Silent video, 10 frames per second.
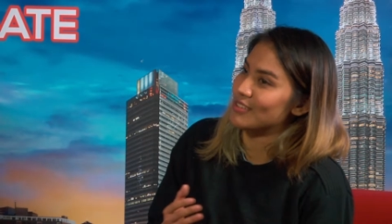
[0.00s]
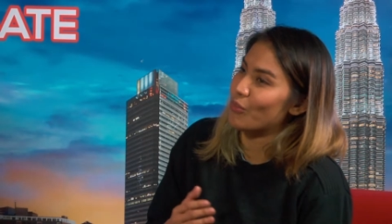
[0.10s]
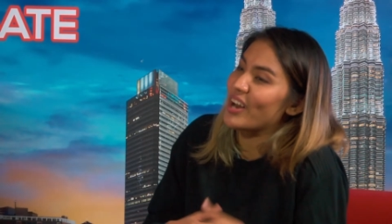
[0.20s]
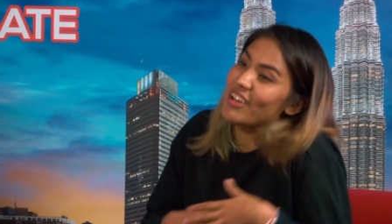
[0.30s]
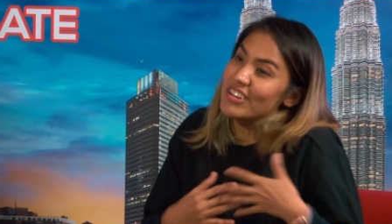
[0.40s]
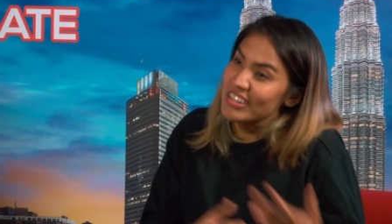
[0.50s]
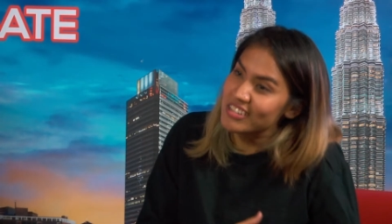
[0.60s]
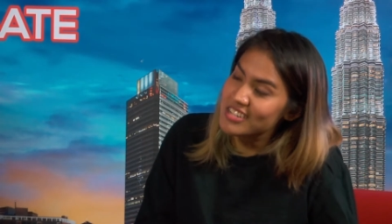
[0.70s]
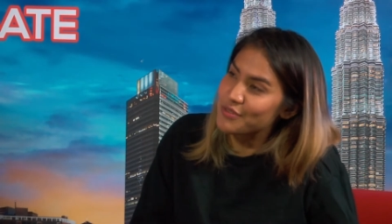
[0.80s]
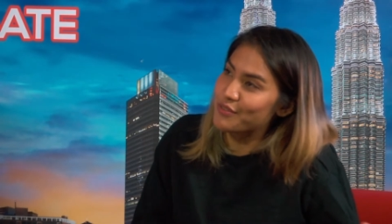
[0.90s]
What I
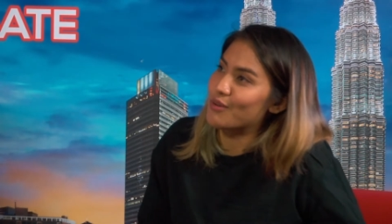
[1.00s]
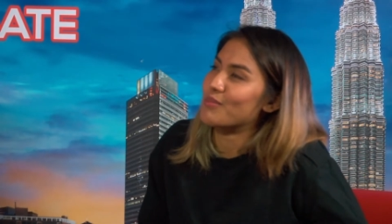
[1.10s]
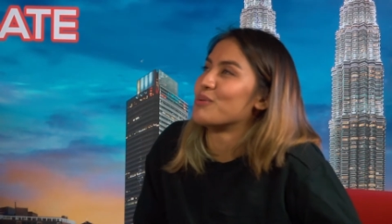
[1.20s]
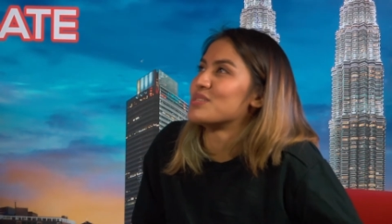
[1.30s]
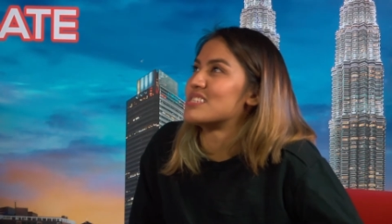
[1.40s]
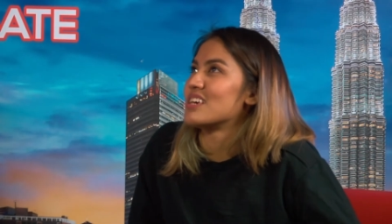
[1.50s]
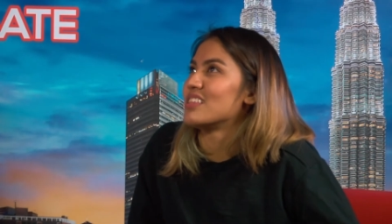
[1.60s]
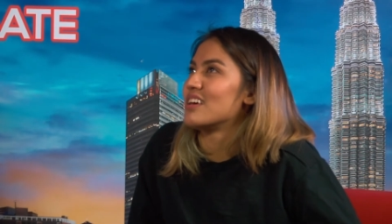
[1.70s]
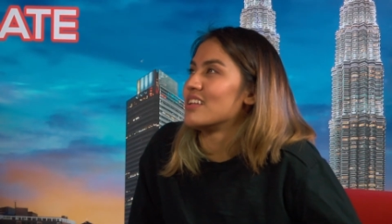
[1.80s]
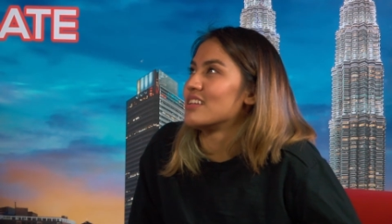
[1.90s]
learned from, I would say
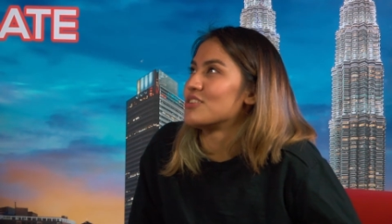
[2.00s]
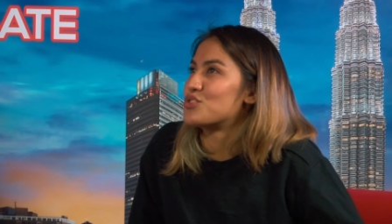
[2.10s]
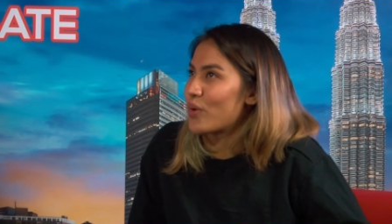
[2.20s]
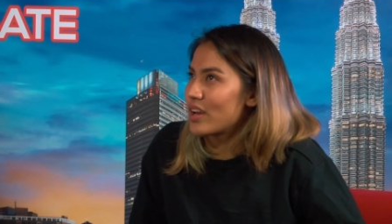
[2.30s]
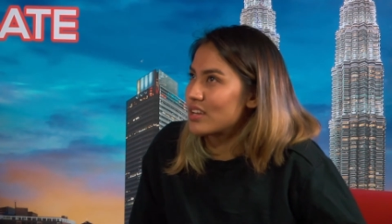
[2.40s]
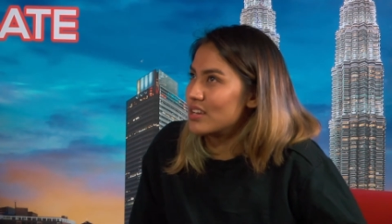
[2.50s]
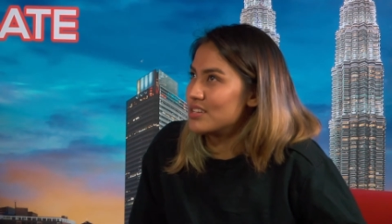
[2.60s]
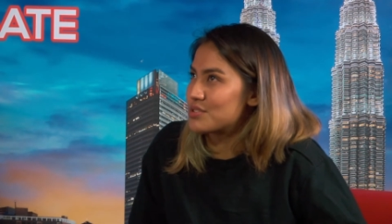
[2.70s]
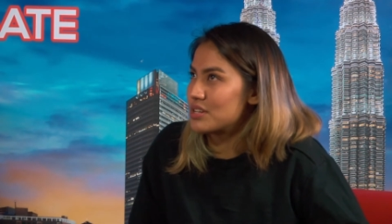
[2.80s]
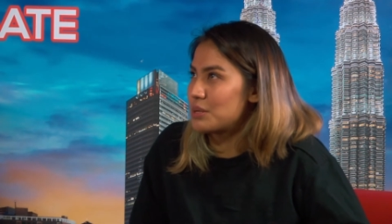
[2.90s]
that track
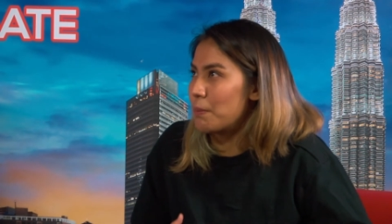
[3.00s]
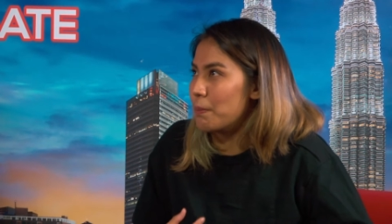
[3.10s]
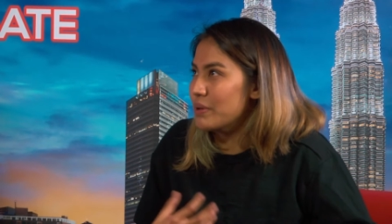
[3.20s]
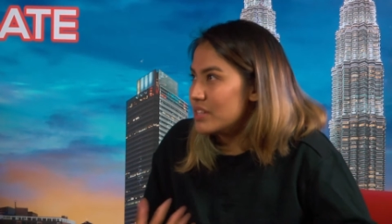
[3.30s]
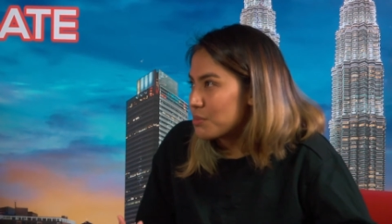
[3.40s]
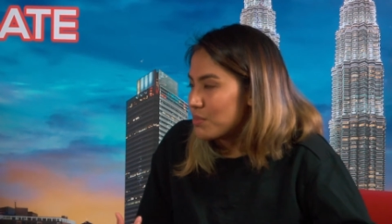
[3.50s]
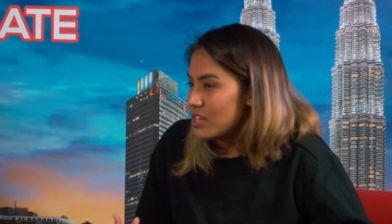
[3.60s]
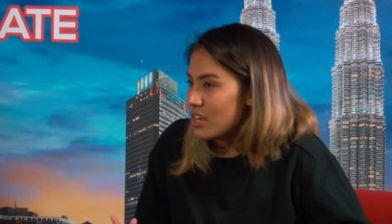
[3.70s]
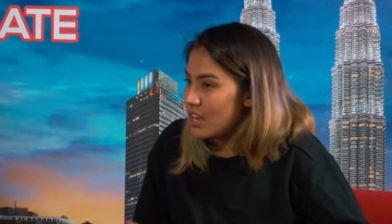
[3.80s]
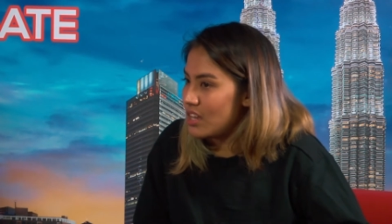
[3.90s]
literally built
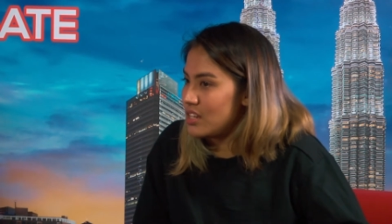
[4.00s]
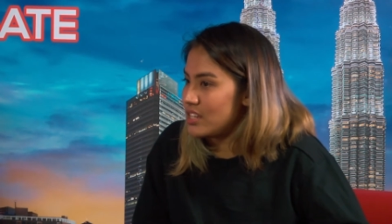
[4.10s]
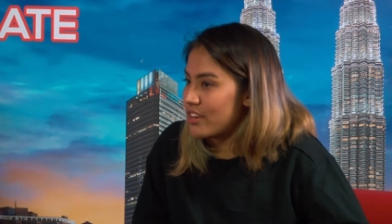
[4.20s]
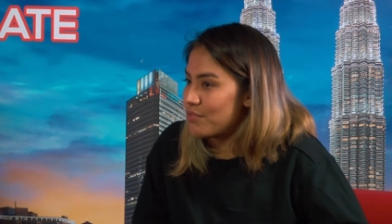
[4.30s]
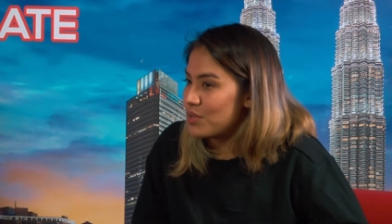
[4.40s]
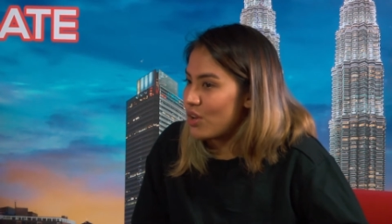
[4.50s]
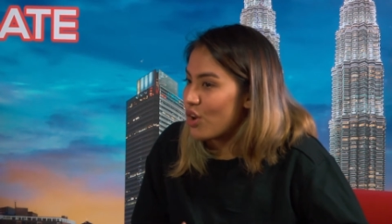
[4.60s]
me, and it gave me a